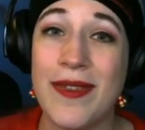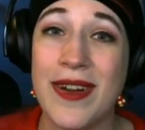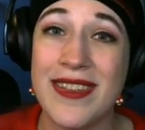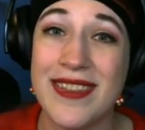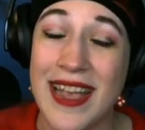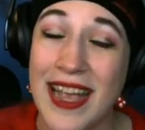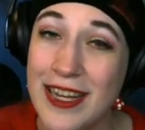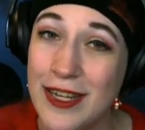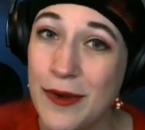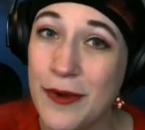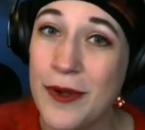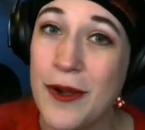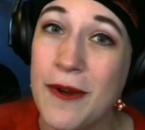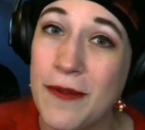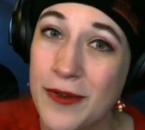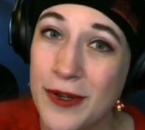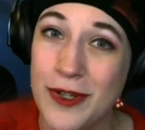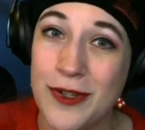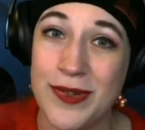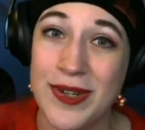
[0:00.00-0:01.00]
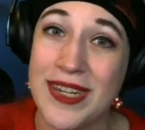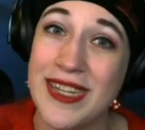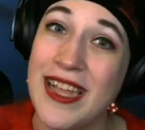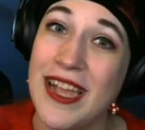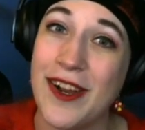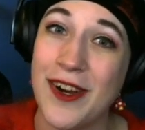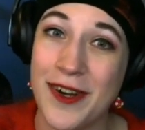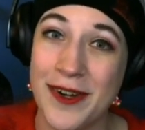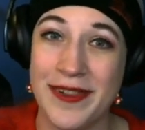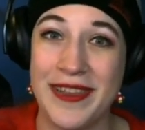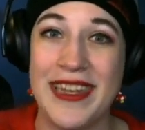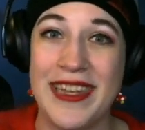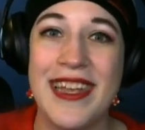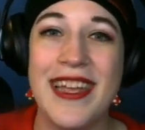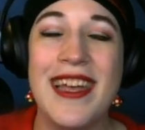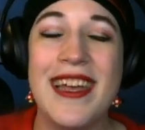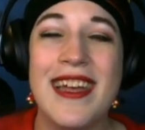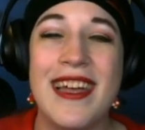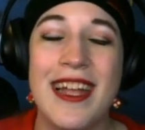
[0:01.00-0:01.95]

runs, I don't go for a trick that early,